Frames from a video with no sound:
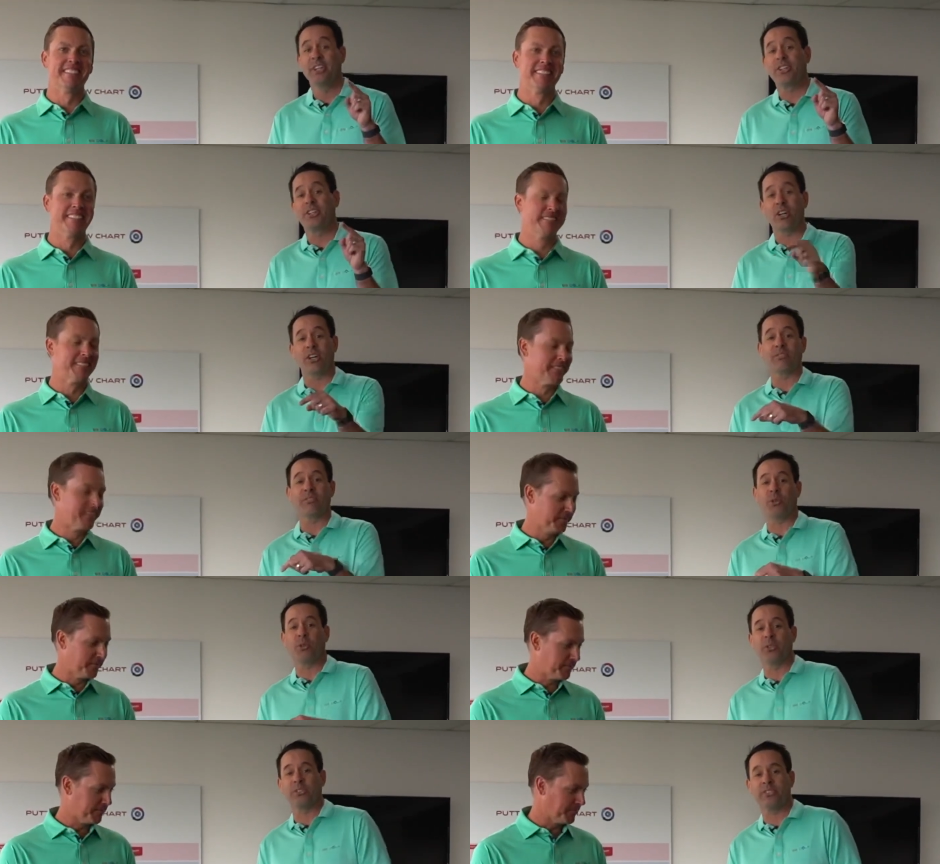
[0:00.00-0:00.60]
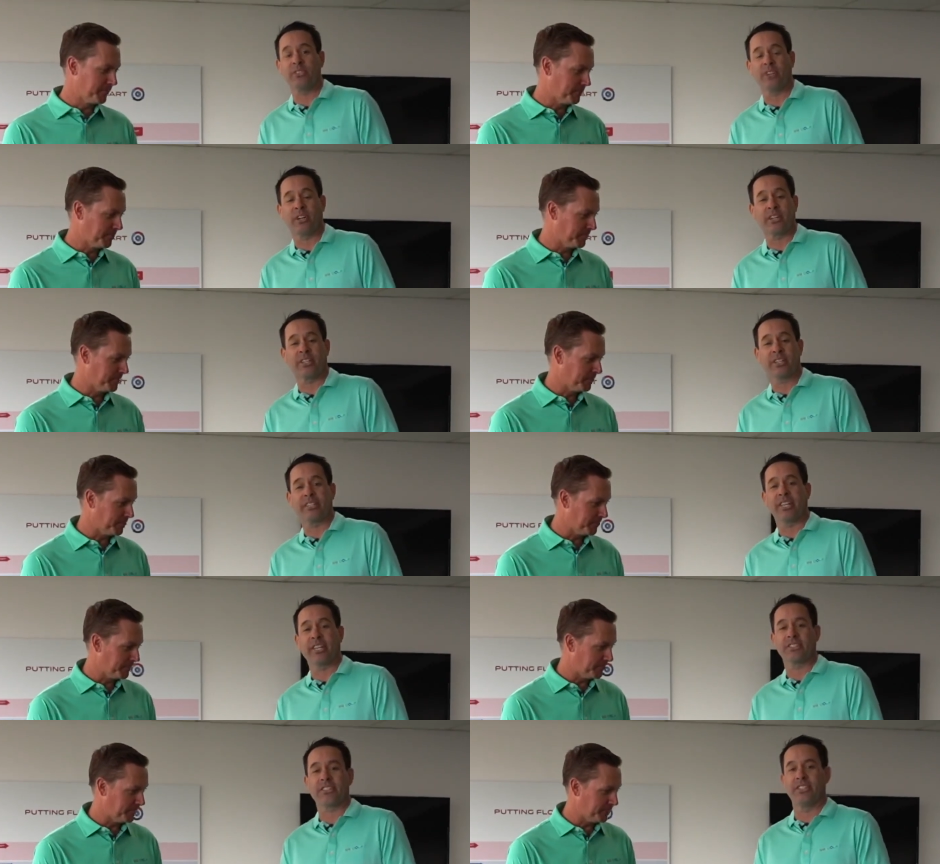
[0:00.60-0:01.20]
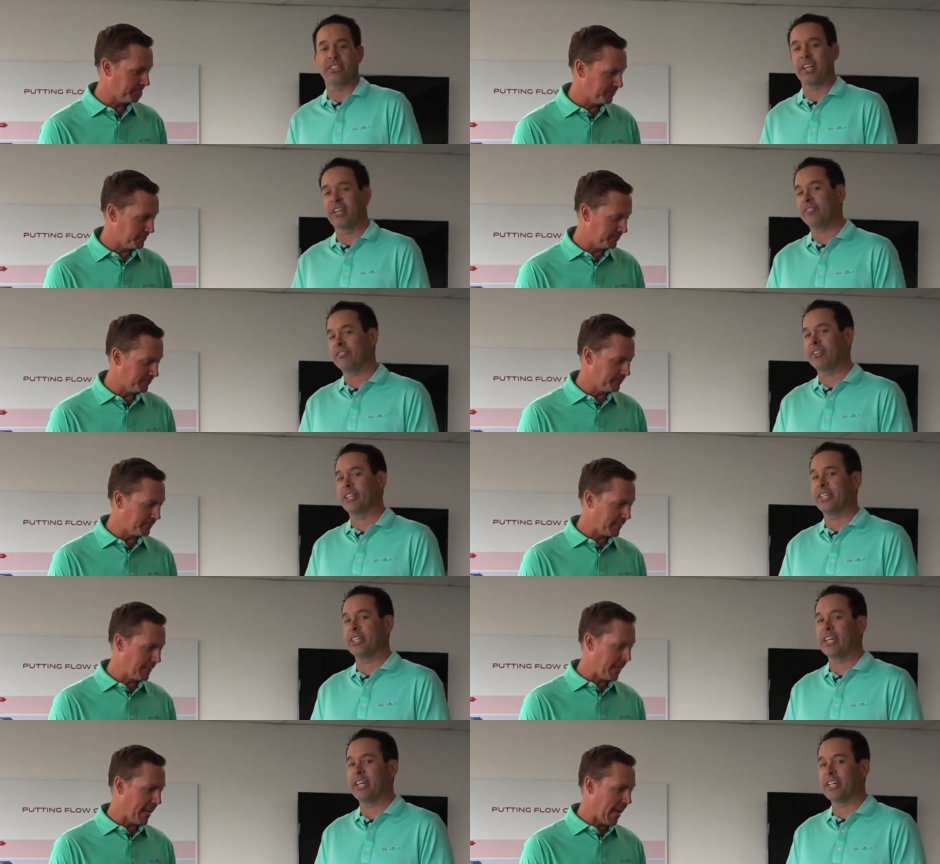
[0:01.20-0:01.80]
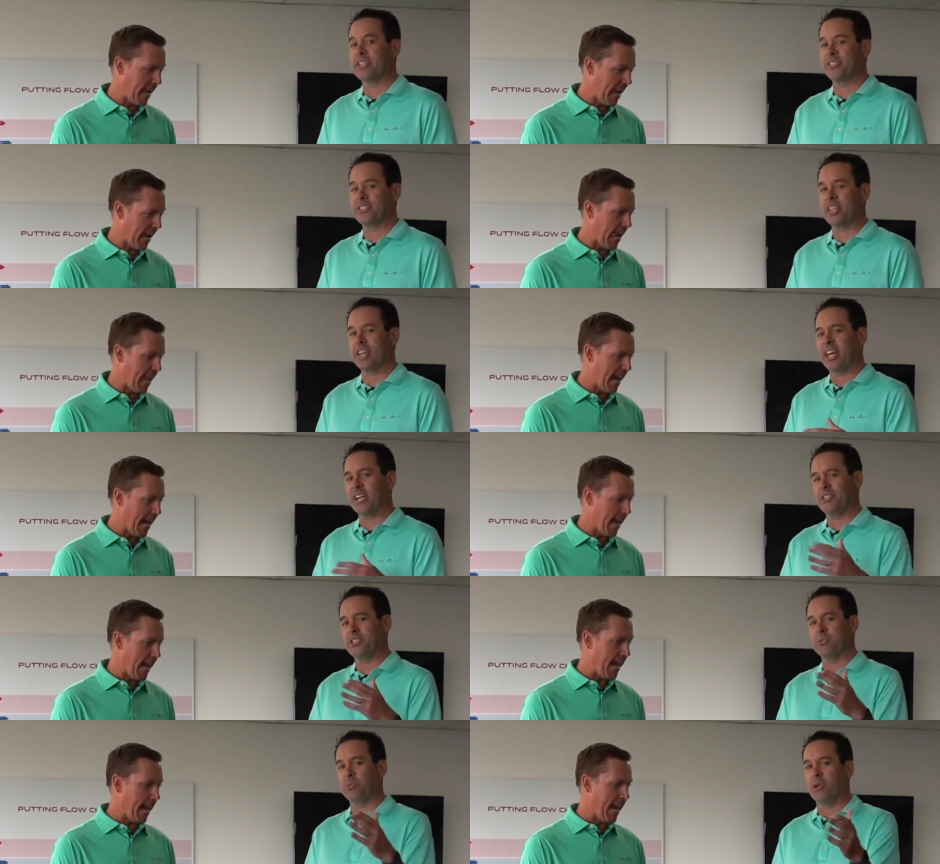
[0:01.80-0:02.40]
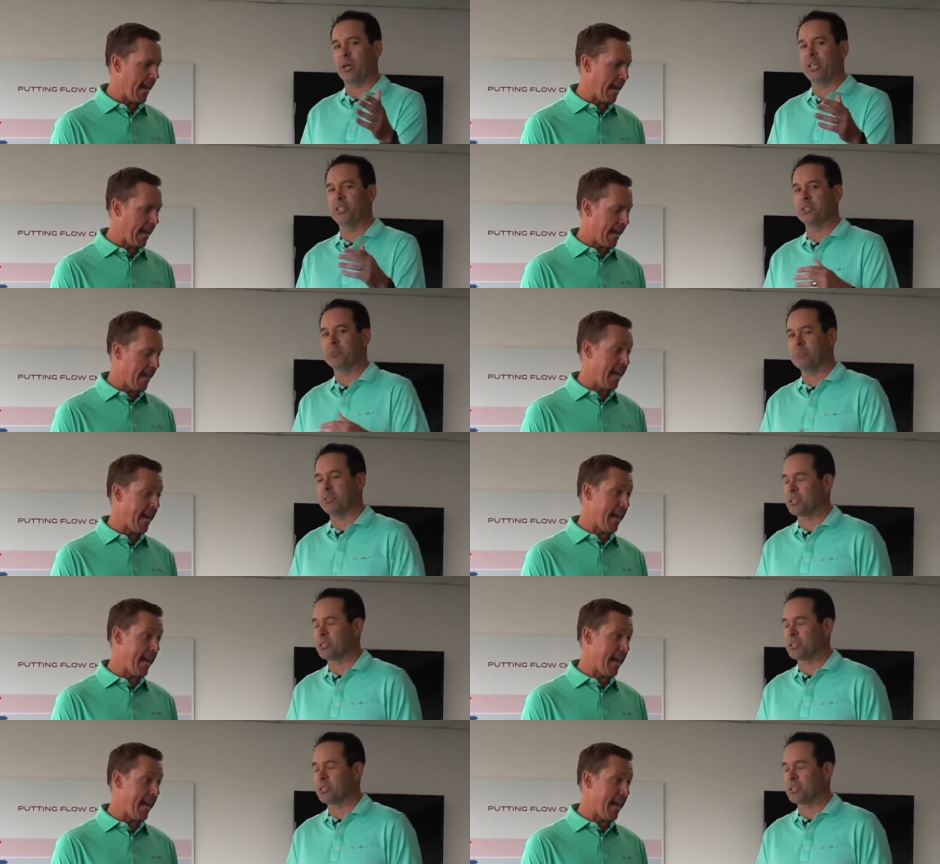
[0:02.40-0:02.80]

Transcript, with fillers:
Speaker 1: Golf course architects are not very nice. They actually want you to